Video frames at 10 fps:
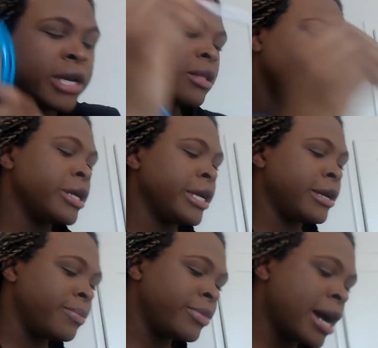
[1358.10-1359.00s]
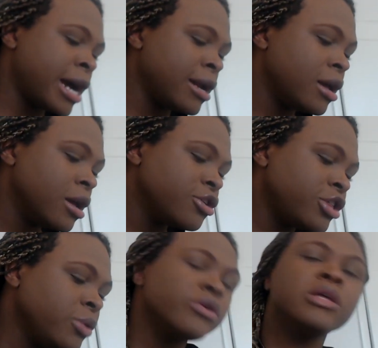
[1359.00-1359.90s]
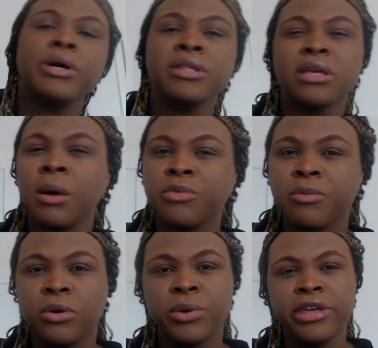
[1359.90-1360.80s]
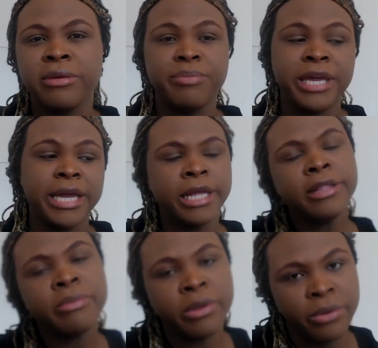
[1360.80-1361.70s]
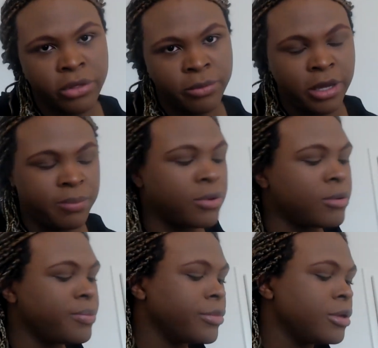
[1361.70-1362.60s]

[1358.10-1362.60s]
clear to him that she really wasn't comfortable with him being intimate with other people.